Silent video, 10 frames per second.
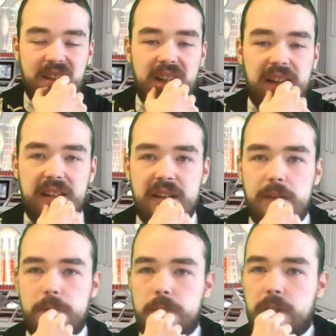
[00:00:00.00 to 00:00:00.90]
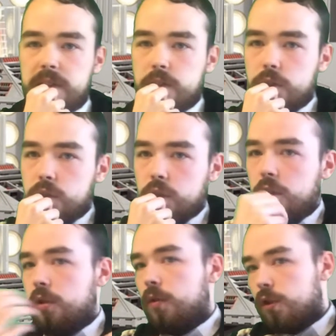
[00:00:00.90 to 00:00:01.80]
Like, it either went too
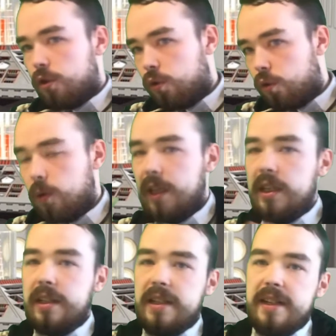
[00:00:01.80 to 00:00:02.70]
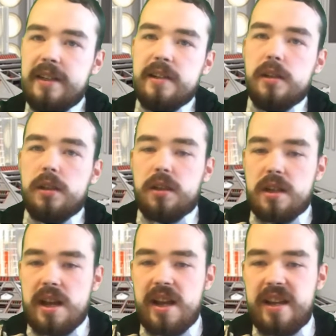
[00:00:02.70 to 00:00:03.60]
slow or too quickly,
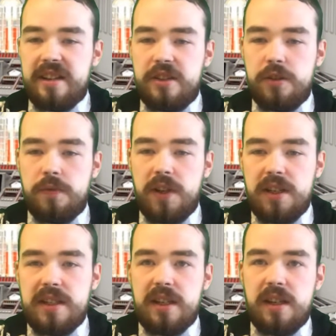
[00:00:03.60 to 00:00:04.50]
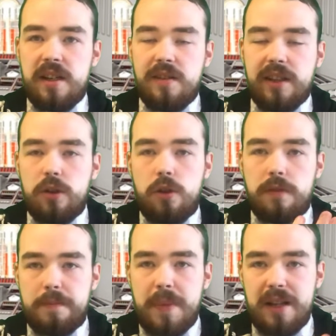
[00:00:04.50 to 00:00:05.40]
and it just felt
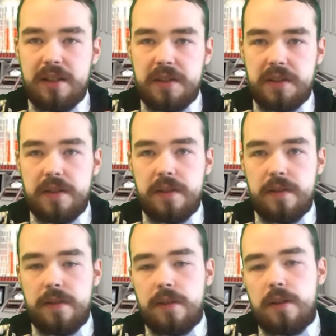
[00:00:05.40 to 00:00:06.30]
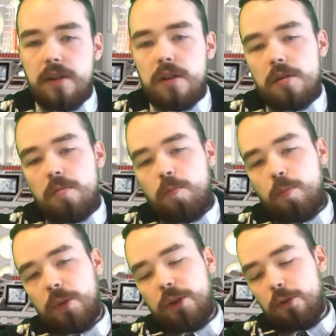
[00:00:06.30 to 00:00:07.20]
off balance.
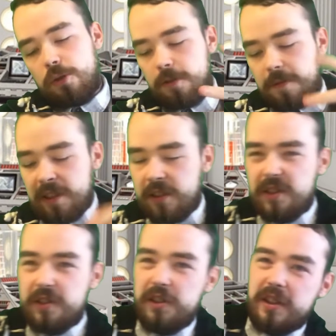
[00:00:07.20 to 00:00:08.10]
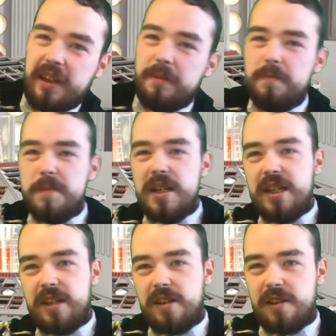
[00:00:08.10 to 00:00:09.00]
But those two things are just
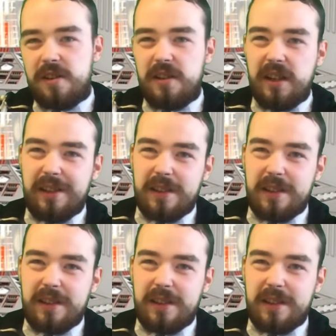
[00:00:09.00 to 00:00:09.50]
mere